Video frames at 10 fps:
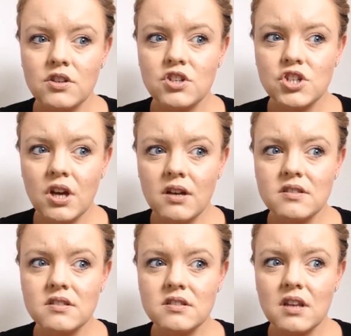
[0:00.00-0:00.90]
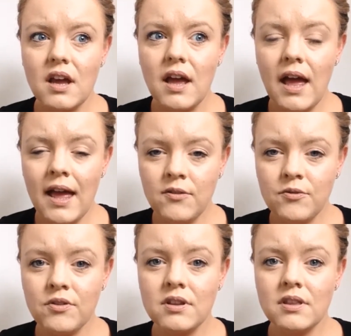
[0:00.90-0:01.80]
Just
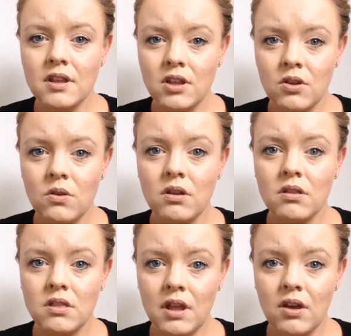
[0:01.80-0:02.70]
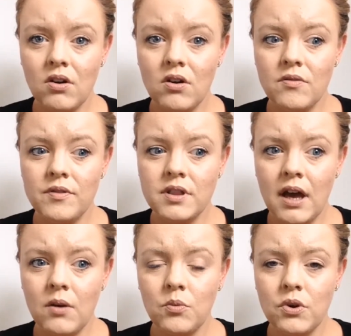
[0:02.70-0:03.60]
everything you can think of
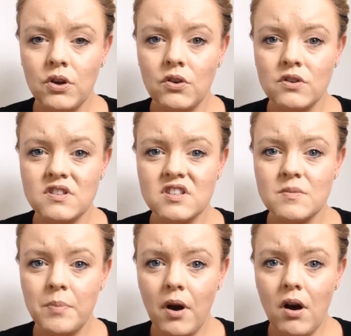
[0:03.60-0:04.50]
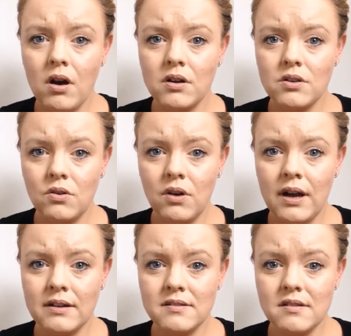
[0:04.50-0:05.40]
that would spark your
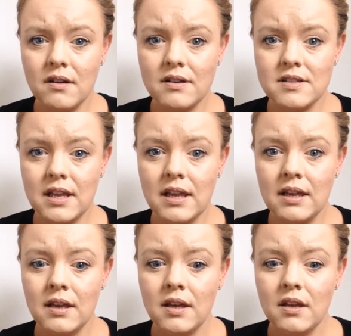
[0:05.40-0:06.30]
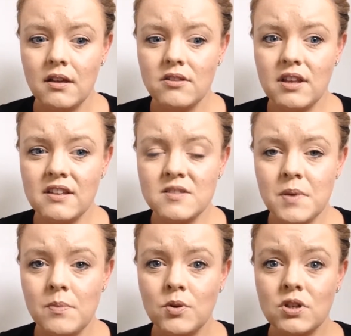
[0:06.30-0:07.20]
anxiety. Things
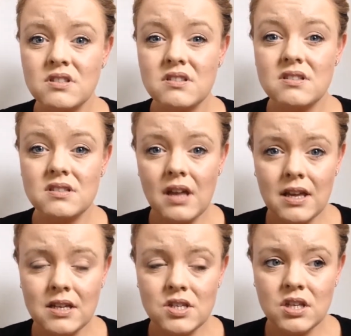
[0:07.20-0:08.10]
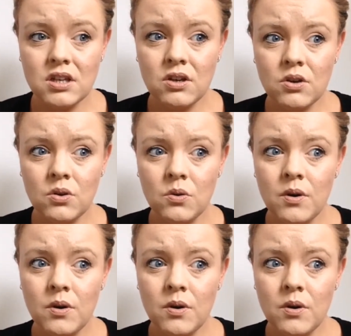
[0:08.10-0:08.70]
people could say to you,